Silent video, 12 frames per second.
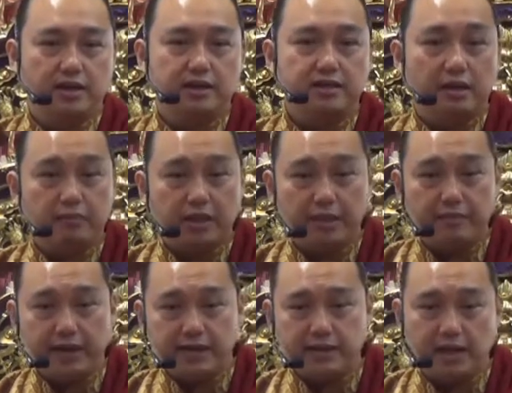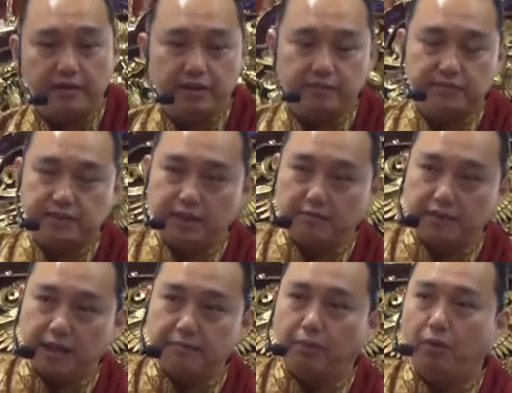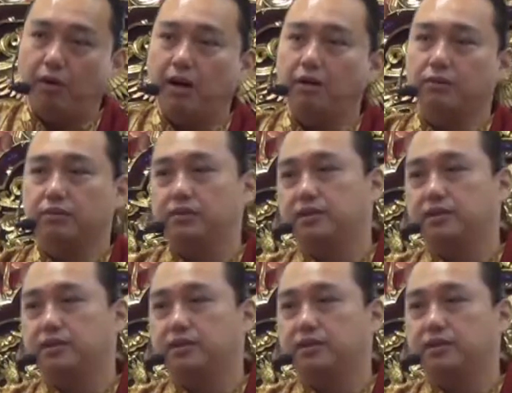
Sometimes accept, sometimes pour out.